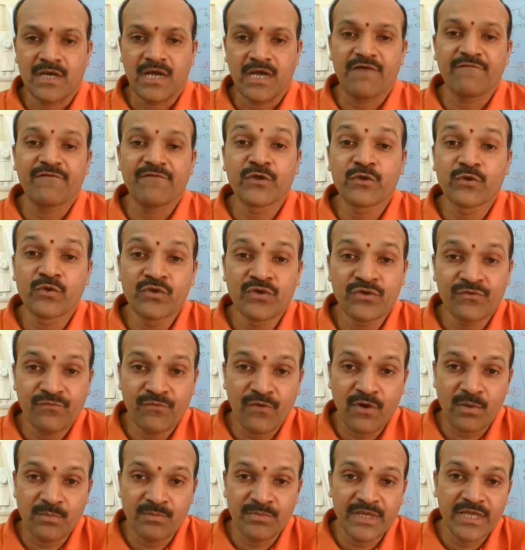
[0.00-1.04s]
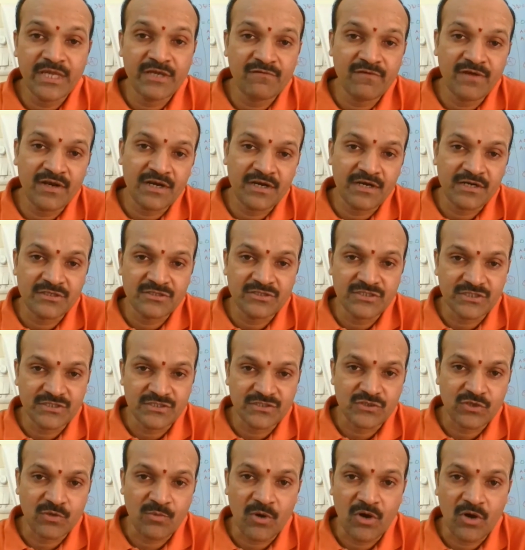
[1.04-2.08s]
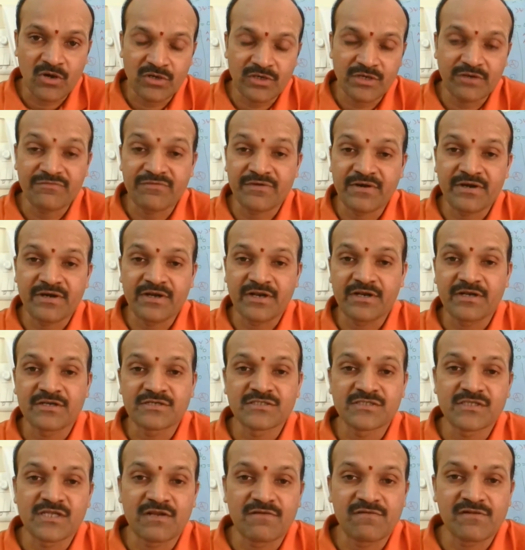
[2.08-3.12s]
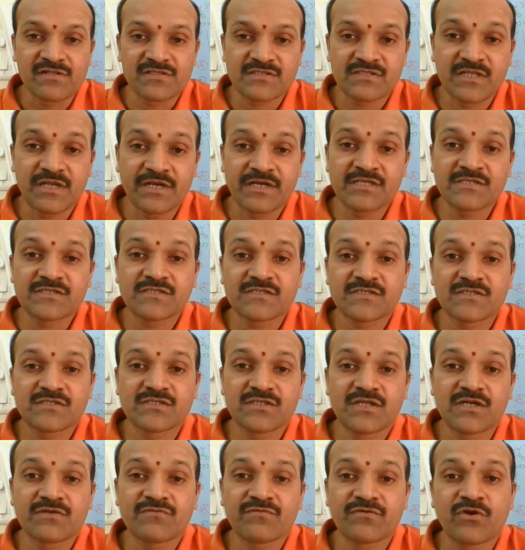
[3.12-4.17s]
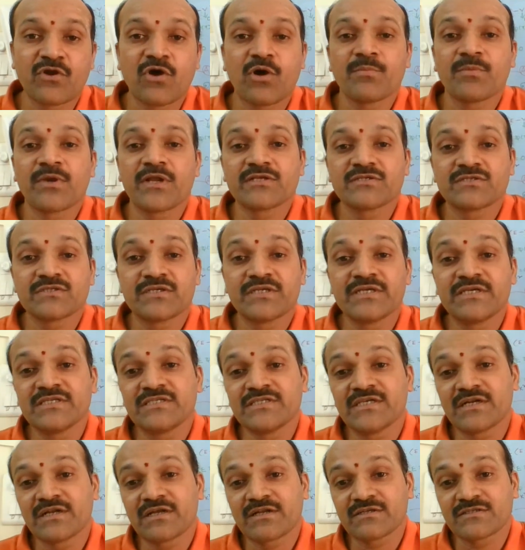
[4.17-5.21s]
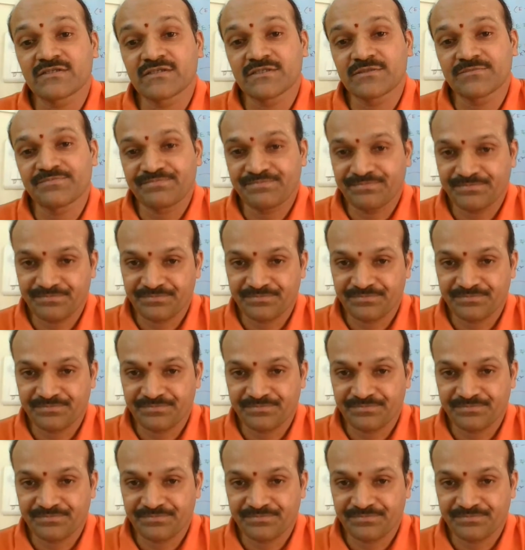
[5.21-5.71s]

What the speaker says: having uniform equal energies among different energy levels. That phenomena is degeneracy.